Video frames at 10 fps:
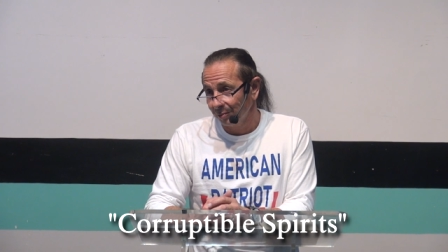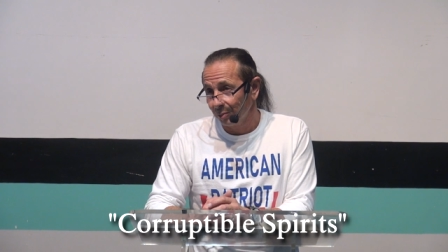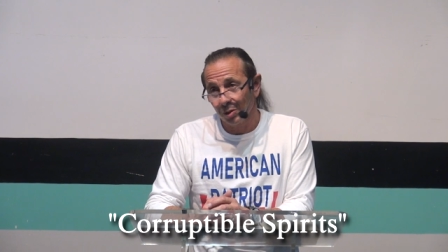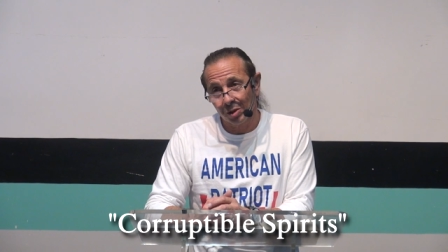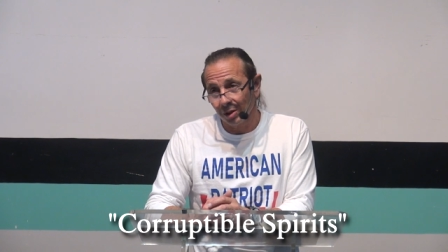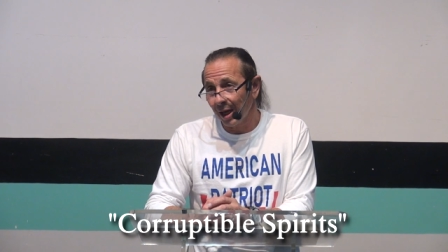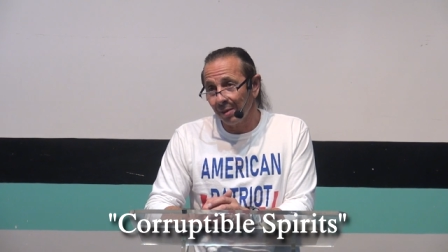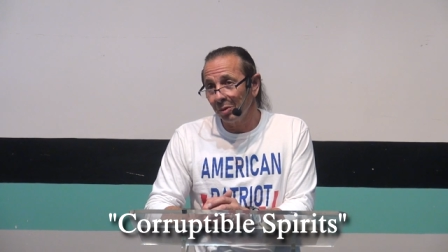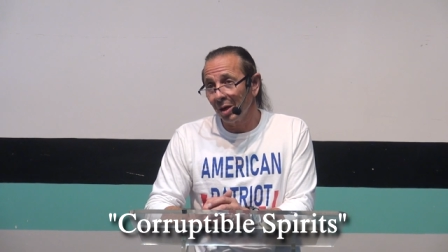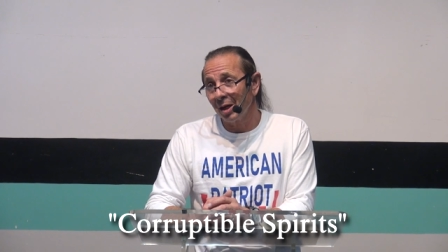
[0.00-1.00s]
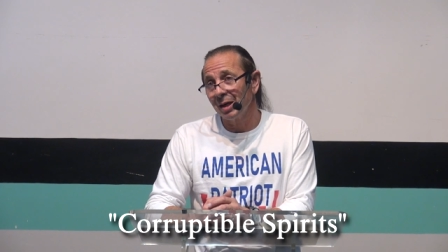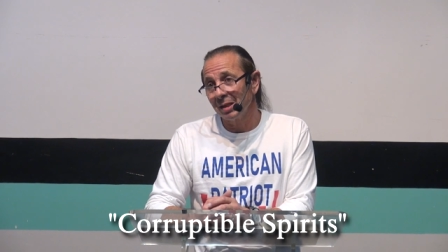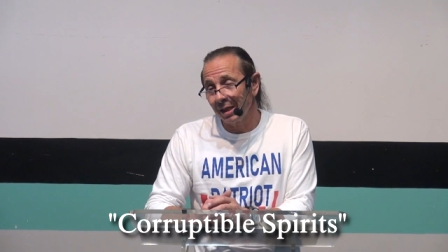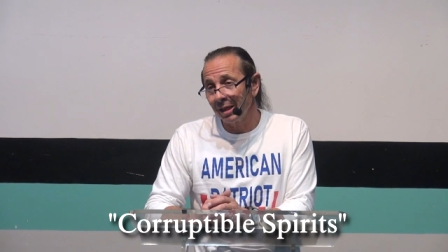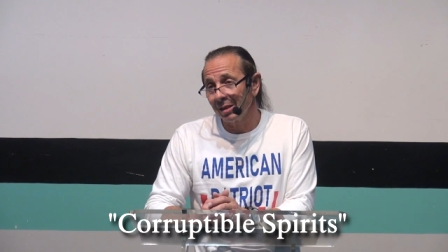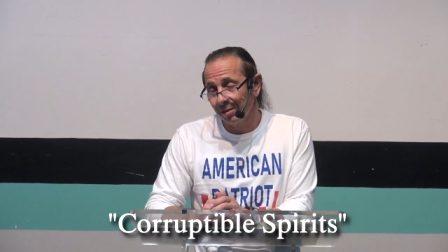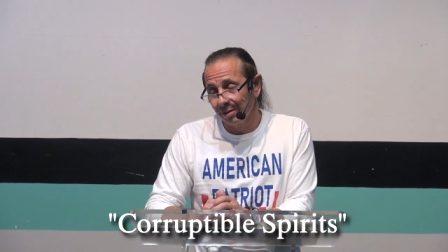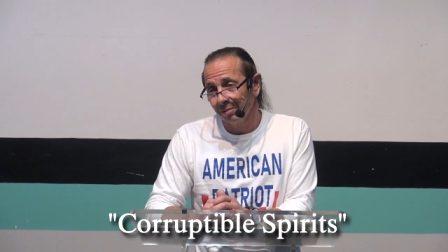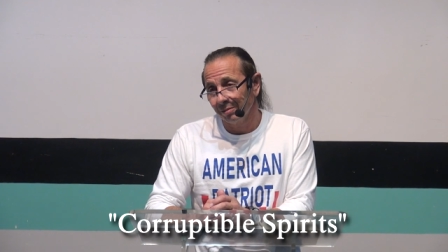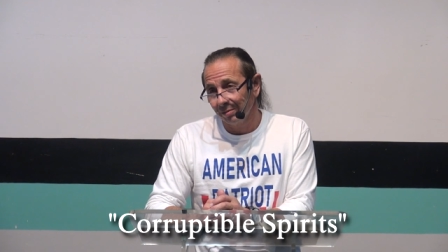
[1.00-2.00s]
But there's a lot of blood on his hands.
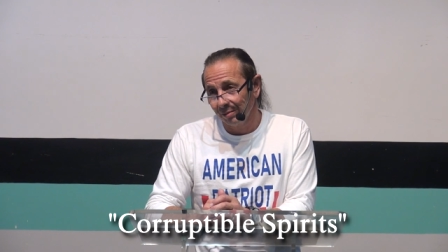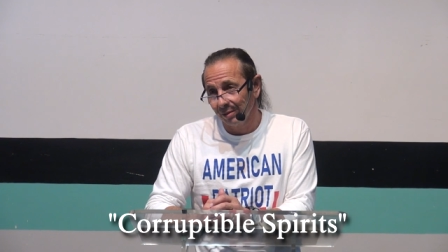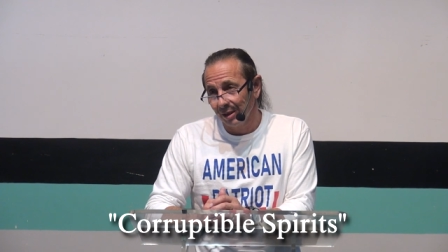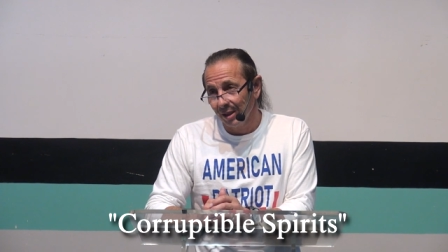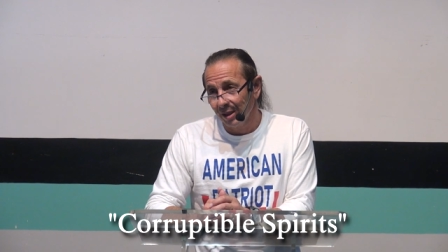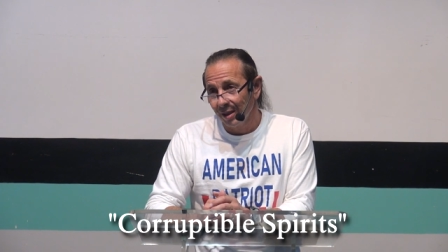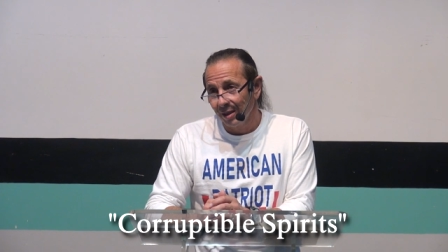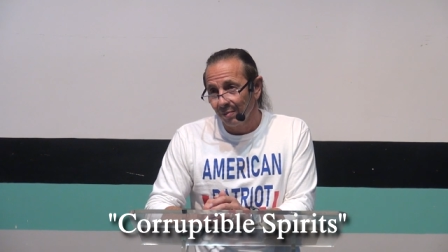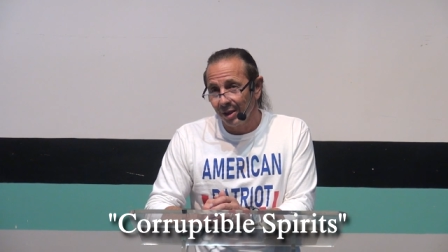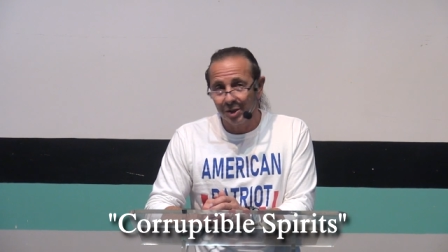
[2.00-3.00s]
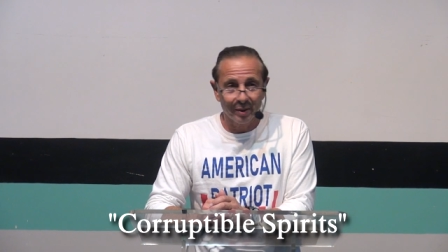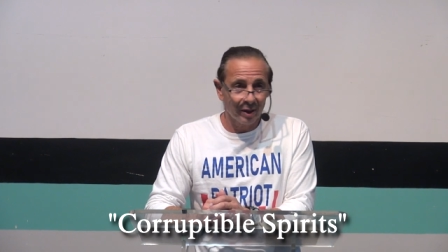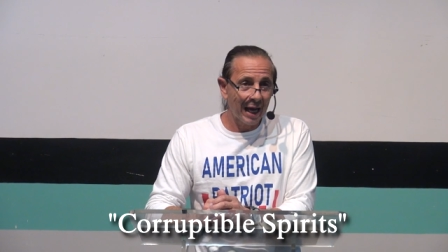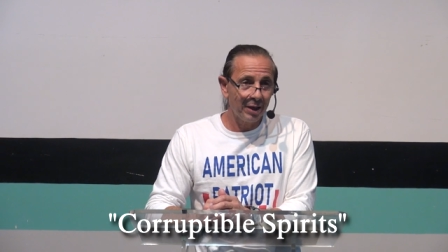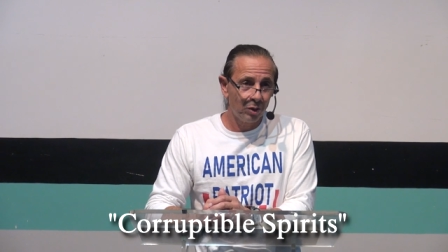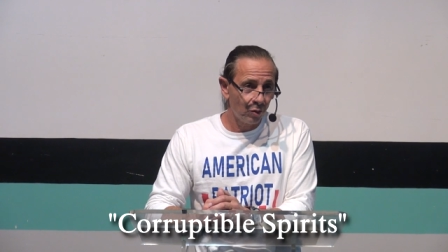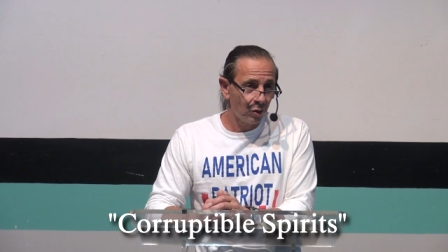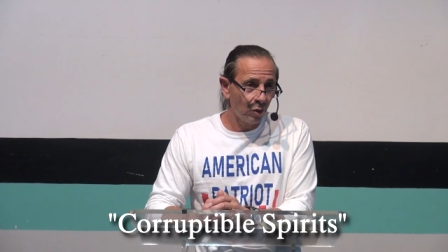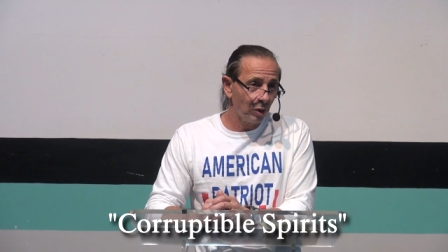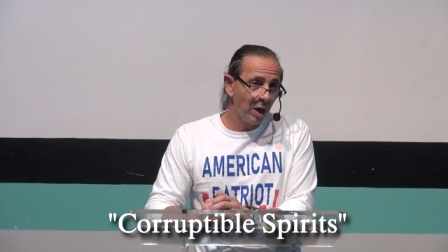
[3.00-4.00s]
But he's been lied to his
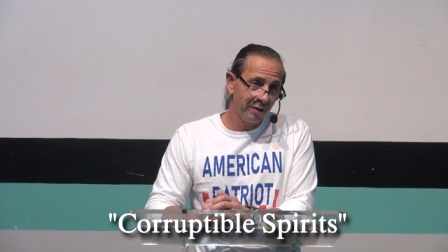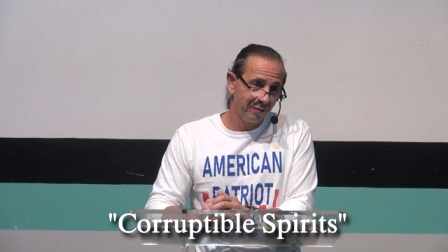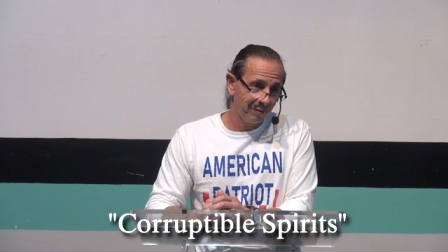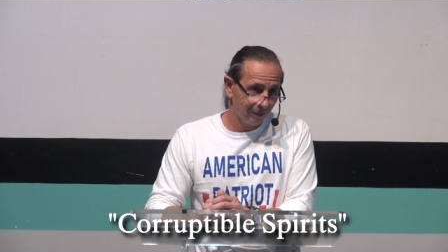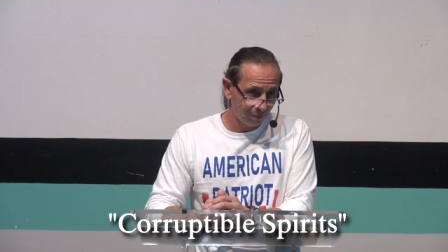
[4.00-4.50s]
whole life.